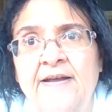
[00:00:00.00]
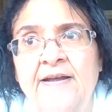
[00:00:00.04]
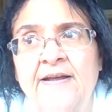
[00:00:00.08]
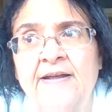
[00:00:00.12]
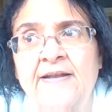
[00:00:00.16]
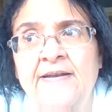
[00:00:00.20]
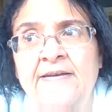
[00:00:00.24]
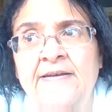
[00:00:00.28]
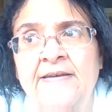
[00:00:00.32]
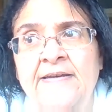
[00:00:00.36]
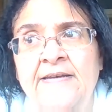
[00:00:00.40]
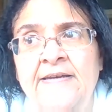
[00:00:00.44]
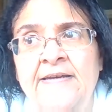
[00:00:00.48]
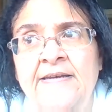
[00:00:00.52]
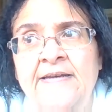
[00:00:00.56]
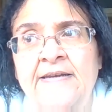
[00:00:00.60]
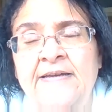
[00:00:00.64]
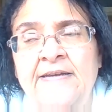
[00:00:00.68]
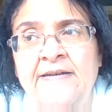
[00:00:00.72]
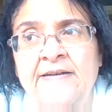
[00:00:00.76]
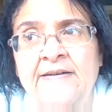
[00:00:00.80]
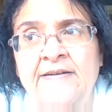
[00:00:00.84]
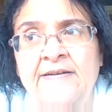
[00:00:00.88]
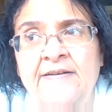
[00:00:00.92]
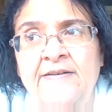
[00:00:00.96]

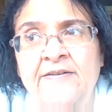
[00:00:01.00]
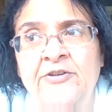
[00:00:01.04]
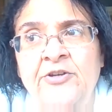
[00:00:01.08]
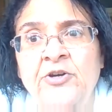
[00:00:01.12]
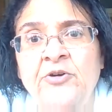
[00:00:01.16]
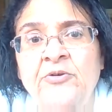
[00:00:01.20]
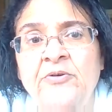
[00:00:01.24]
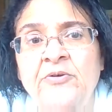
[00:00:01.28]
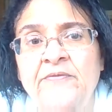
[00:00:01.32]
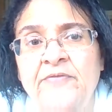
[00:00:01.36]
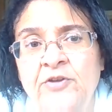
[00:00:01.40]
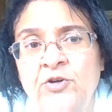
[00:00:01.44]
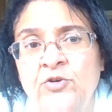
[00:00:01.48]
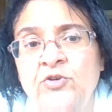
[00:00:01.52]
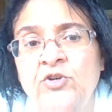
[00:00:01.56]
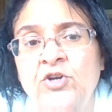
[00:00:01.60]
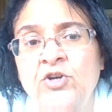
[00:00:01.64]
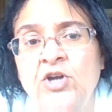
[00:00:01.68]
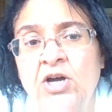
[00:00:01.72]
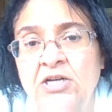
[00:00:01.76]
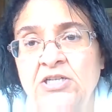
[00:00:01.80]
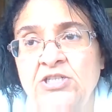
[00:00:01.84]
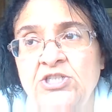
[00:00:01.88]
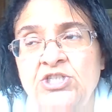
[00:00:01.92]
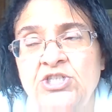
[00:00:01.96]
if they're
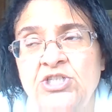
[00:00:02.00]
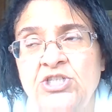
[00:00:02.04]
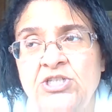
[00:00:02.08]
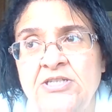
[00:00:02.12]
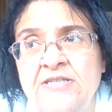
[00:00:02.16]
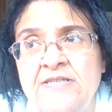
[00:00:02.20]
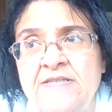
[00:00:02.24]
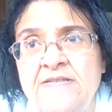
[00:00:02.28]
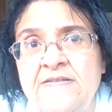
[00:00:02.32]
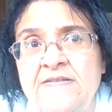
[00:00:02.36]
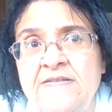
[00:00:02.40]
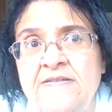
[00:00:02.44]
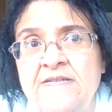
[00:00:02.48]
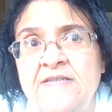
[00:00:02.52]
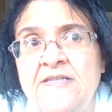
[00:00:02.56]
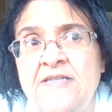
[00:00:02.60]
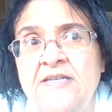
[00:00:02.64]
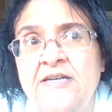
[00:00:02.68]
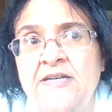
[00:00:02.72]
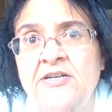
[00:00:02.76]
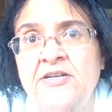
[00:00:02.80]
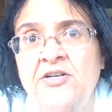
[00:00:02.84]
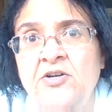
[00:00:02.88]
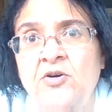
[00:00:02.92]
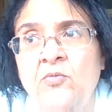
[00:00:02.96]
nauseous,
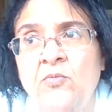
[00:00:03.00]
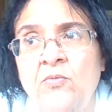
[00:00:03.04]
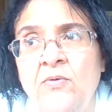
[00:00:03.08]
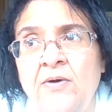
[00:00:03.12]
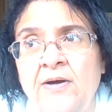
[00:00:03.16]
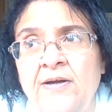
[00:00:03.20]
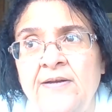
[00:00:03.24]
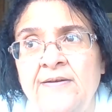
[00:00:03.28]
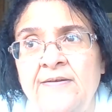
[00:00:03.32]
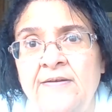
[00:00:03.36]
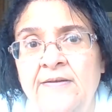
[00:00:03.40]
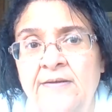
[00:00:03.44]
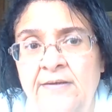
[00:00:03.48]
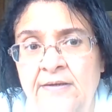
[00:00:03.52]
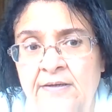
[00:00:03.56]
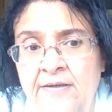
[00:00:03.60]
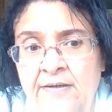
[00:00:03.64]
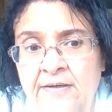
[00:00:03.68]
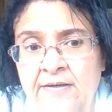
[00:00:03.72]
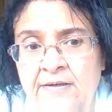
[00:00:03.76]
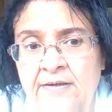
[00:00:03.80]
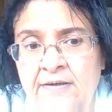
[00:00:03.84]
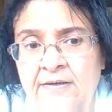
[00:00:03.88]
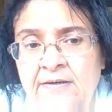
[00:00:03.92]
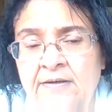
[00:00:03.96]
they don't want to
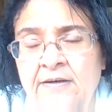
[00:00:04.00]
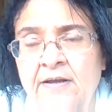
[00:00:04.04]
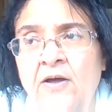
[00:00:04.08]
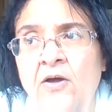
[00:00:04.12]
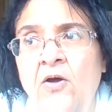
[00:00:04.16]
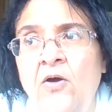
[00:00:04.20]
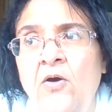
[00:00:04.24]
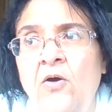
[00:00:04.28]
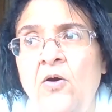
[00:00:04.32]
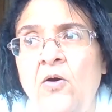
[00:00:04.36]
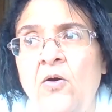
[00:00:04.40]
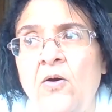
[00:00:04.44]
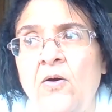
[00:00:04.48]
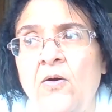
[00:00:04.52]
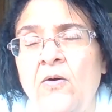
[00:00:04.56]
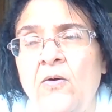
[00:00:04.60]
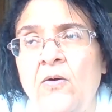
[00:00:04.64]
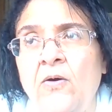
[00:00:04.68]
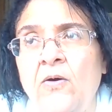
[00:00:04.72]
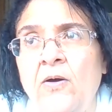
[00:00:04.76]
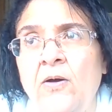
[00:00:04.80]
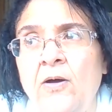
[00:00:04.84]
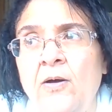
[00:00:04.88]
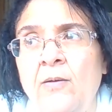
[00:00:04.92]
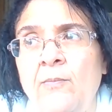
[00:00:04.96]
eat,
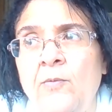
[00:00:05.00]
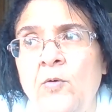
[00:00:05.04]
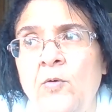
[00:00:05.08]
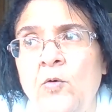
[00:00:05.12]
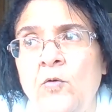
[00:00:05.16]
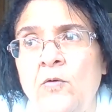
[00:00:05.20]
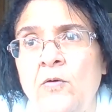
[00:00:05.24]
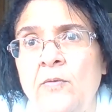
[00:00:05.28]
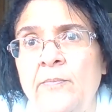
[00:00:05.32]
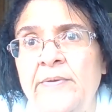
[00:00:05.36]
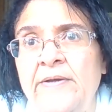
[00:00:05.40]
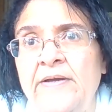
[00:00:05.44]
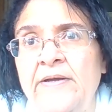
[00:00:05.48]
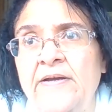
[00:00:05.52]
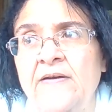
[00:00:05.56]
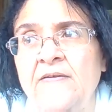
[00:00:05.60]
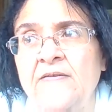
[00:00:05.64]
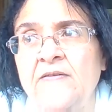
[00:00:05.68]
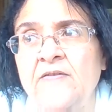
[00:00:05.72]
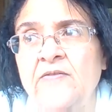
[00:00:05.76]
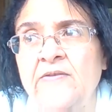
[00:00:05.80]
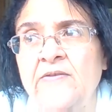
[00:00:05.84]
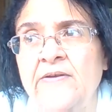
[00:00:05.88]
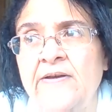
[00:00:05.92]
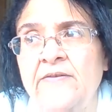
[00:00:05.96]
or because
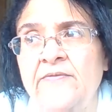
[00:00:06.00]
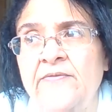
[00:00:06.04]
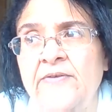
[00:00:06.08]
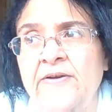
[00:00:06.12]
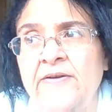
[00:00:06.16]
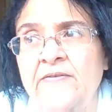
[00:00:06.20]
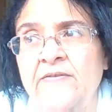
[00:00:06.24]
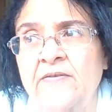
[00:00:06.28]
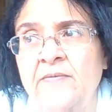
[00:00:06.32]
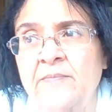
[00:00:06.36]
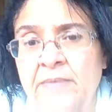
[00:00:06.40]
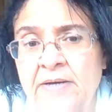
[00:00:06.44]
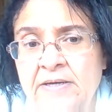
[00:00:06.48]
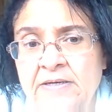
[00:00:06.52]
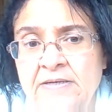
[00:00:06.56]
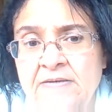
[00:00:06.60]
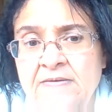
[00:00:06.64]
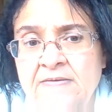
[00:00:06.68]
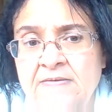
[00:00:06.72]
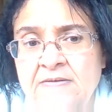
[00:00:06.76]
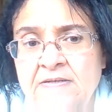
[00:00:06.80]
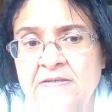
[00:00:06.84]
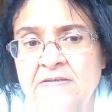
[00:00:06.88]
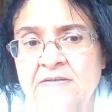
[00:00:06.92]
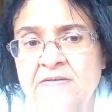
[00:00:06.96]
of side effects of
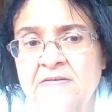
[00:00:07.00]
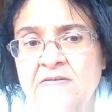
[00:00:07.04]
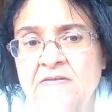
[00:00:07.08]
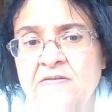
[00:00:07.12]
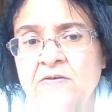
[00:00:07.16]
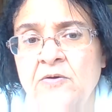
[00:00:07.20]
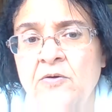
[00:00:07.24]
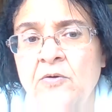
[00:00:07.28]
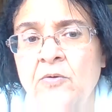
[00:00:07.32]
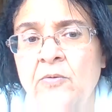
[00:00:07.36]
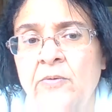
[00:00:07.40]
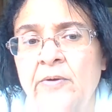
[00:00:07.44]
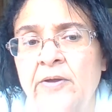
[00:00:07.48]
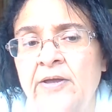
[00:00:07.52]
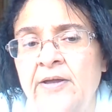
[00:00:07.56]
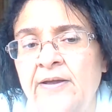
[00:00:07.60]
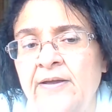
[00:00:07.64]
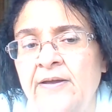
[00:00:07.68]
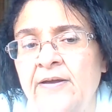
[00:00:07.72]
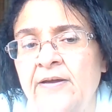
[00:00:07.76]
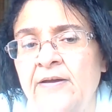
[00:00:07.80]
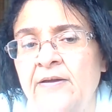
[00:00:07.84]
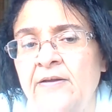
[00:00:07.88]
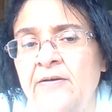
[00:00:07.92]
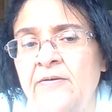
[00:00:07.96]
medicine. So
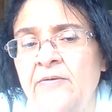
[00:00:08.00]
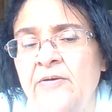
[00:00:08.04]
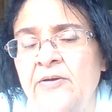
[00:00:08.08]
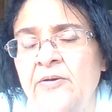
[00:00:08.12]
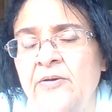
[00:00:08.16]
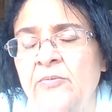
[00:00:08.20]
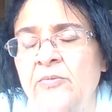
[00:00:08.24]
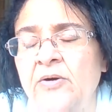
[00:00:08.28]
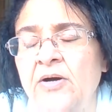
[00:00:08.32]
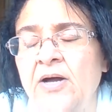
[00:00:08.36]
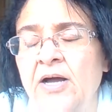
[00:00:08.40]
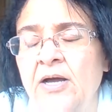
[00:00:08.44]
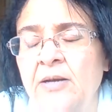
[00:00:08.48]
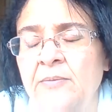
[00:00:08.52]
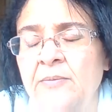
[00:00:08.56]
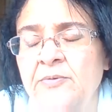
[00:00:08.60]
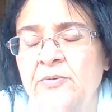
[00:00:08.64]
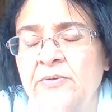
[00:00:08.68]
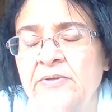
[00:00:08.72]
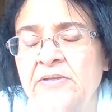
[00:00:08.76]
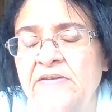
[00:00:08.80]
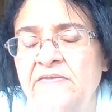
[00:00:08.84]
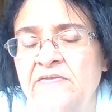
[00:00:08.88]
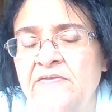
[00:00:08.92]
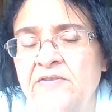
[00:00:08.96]
it will help to
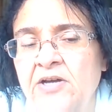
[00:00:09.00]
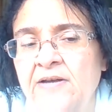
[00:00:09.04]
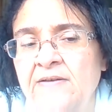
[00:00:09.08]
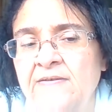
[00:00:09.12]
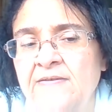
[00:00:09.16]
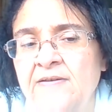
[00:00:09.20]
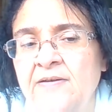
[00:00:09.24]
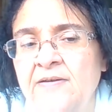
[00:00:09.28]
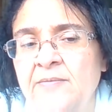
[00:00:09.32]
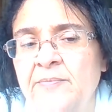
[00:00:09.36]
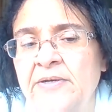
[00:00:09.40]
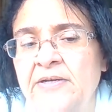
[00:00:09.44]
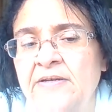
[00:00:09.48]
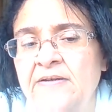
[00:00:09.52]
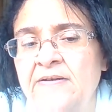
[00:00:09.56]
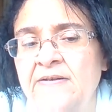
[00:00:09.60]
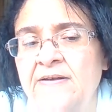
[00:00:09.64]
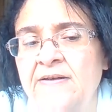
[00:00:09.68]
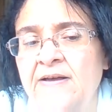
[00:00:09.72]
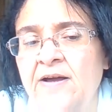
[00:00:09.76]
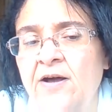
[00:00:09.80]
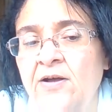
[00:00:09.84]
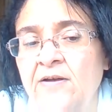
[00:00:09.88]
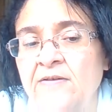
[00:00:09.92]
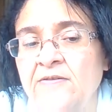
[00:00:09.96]
relieve nausea, but it
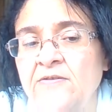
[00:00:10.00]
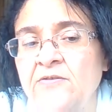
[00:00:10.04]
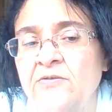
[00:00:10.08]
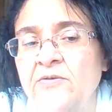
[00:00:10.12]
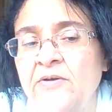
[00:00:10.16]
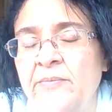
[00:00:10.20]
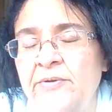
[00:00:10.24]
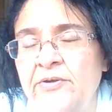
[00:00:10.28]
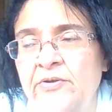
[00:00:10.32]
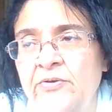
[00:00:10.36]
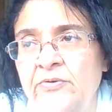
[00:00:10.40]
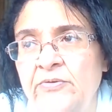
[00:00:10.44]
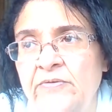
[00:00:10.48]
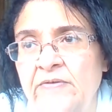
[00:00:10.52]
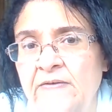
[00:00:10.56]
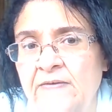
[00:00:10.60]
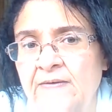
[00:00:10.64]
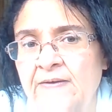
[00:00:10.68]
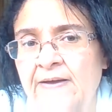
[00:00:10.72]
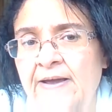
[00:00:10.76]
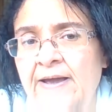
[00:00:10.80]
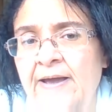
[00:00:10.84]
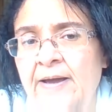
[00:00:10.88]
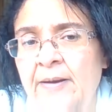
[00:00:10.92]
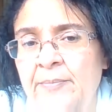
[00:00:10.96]
also can be used as an
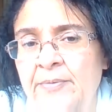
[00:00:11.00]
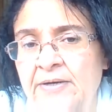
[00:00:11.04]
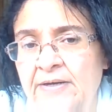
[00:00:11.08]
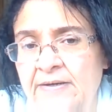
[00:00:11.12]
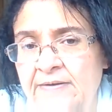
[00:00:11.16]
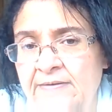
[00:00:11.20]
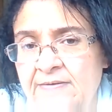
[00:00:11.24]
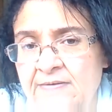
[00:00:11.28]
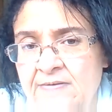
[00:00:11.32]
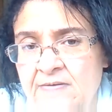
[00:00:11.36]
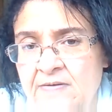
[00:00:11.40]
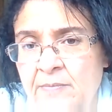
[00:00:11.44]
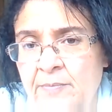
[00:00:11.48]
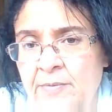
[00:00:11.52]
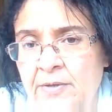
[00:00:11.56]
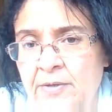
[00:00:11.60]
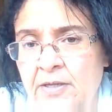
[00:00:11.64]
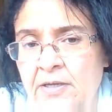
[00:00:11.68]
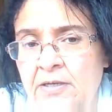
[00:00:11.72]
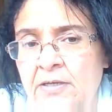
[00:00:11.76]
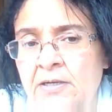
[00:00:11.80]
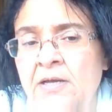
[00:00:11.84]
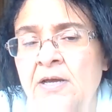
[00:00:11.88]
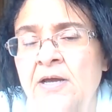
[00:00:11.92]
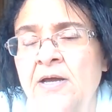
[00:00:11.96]
appetite
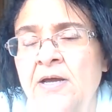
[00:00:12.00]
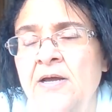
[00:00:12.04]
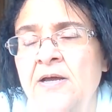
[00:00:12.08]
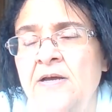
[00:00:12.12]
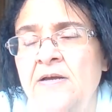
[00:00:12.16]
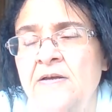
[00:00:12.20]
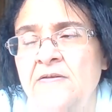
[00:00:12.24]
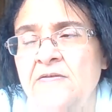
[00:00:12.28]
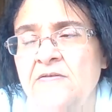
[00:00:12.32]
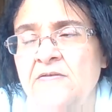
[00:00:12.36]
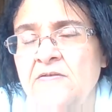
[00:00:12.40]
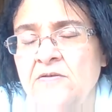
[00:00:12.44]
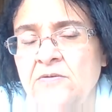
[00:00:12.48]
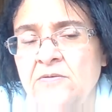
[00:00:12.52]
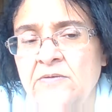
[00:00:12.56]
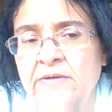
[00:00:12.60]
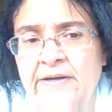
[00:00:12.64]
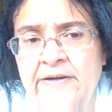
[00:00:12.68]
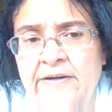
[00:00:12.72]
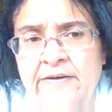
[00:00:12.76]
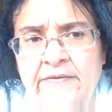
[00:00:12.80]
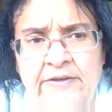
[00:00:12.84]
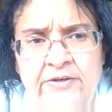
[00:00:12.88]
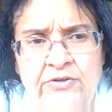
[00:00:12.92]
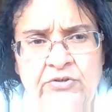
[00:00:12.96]
stimulant. So
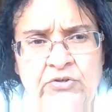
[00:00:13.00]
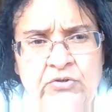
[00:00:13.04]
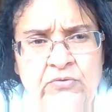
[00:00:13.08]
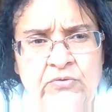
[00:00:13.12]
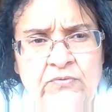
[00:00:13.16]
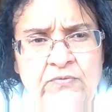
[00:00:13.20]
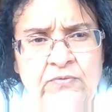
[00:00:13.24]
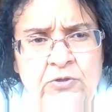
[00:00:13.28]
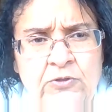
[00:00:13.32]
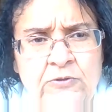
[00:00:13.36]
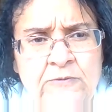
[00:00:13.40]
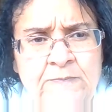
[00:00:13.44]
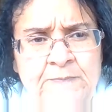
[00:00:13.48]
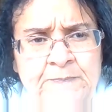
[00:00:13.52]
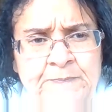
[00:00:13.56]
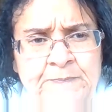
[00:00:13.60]
kind of that twofold.